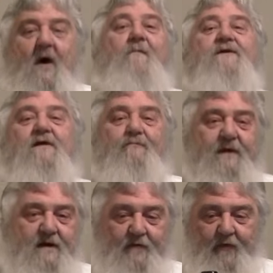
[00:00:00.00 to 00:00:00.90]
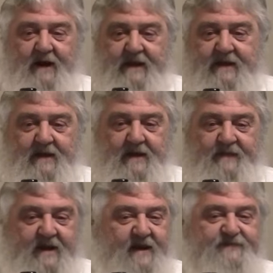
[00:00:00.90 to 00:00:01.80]
Pumpkin Beer Week. I
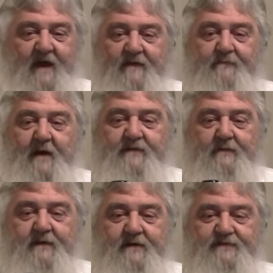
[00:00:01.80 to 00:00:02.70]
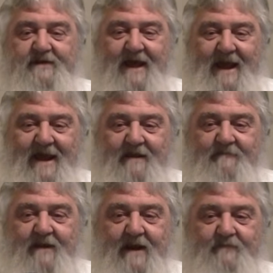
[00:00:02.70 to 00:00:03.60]
think that's all the pumpkin beers that I
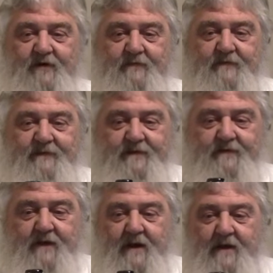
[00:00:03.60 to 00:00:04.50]
have that I'm going to review.